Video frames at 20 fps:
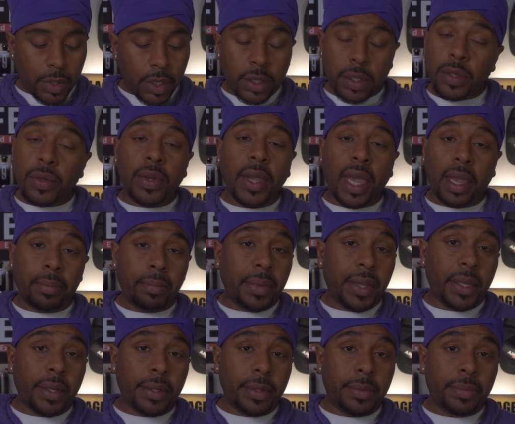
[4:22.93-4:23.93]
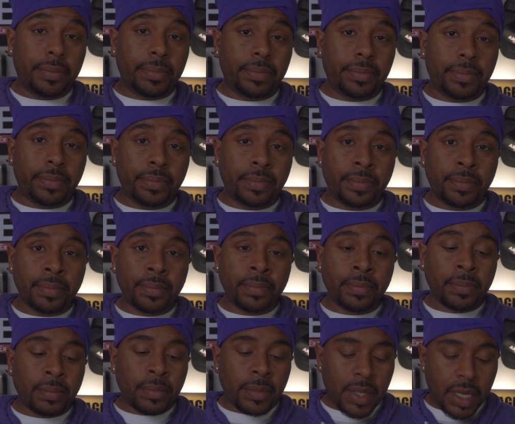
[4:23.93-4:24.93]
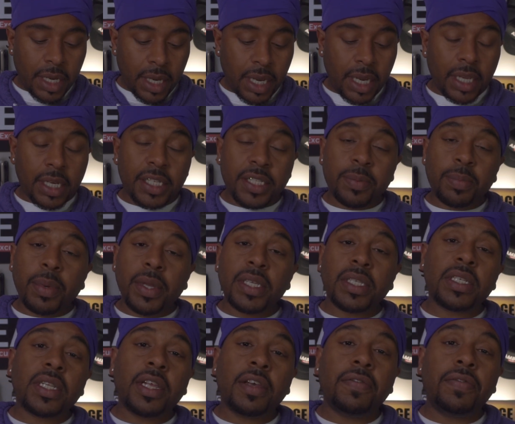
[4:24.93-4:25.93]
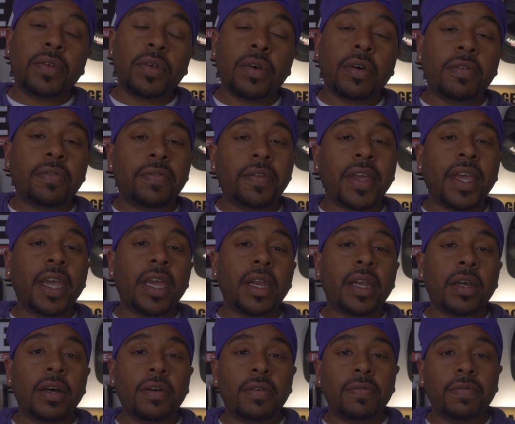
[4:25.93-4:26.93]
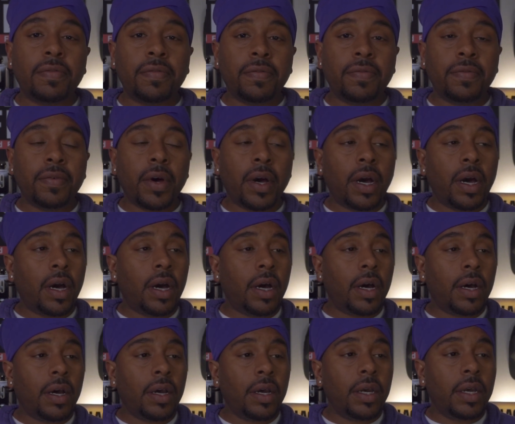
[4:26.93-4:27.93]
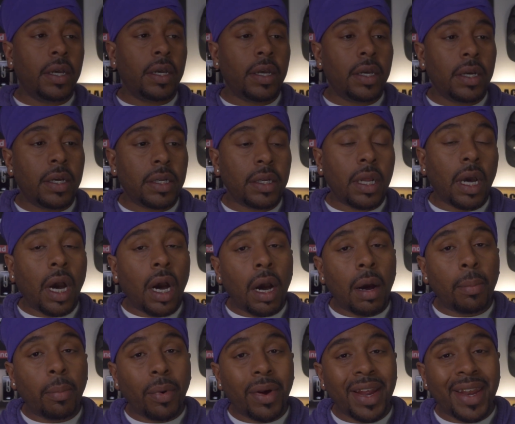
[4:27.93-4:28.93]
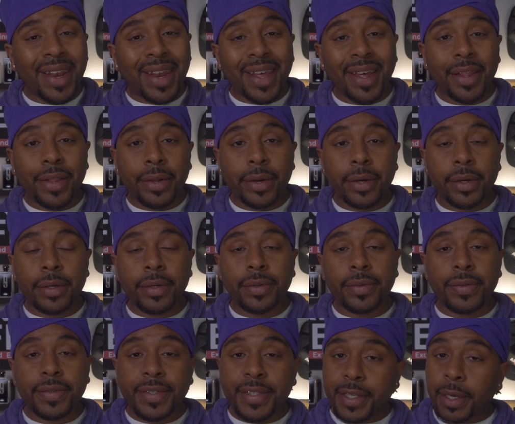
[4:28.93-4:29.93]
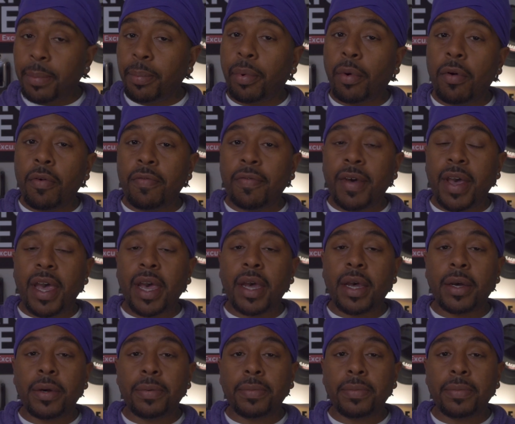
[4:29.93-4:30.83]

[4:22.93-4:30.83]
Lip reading: you can't beat it. And especially if you're a fan of the Ombre leather scent profile,